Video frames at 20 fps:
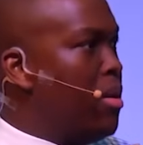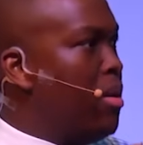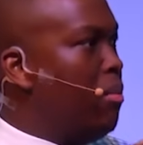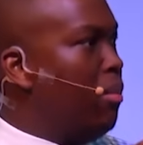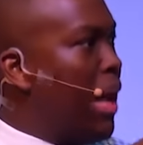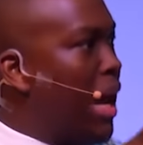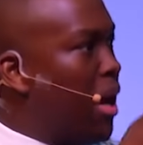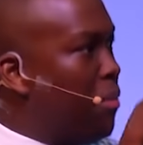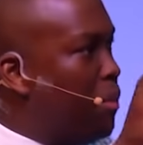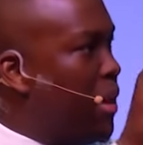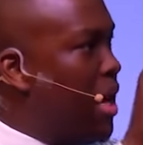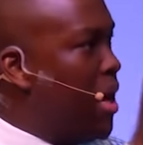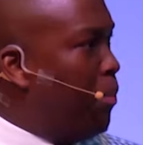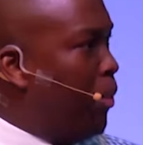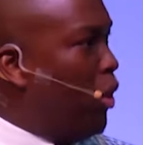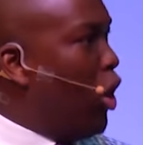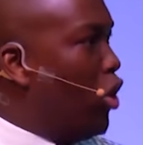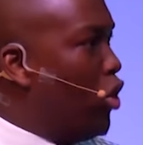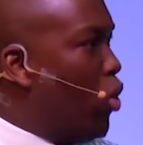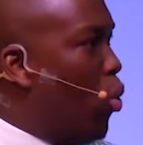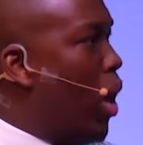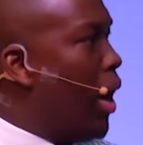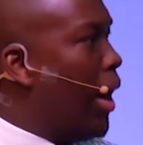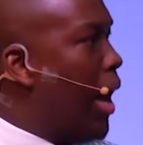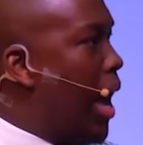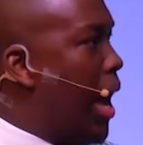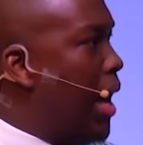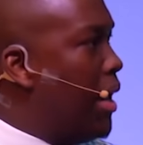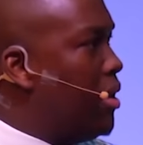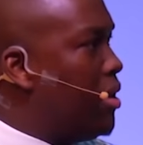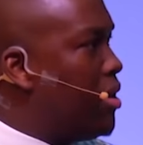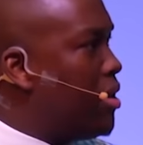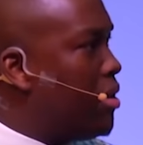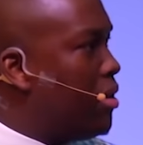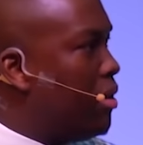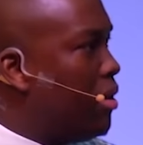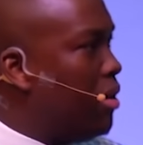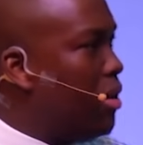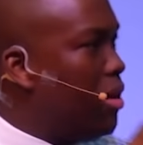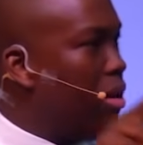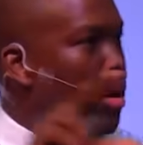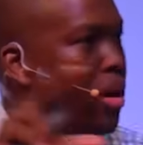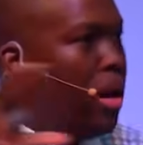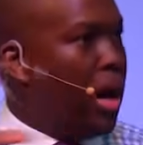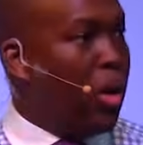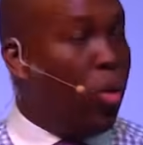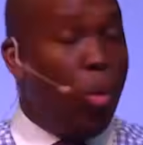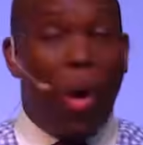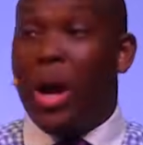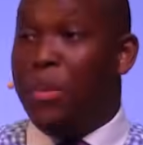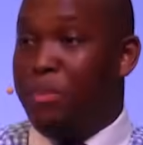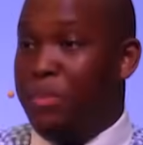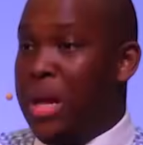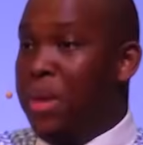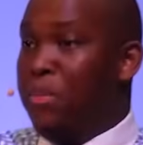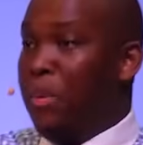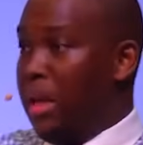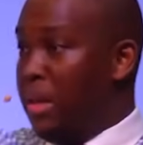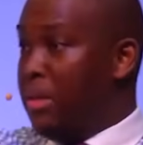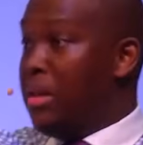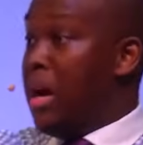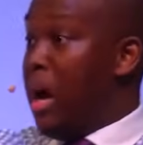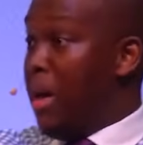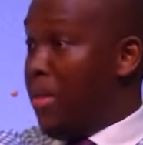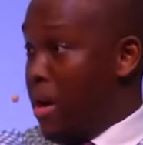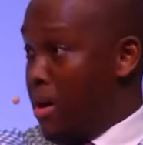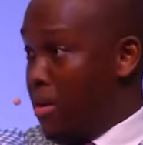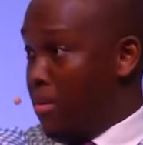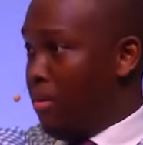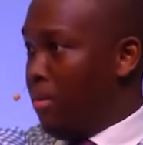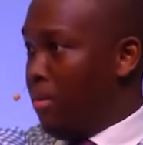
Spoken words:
Black people on the one end and white people in the other.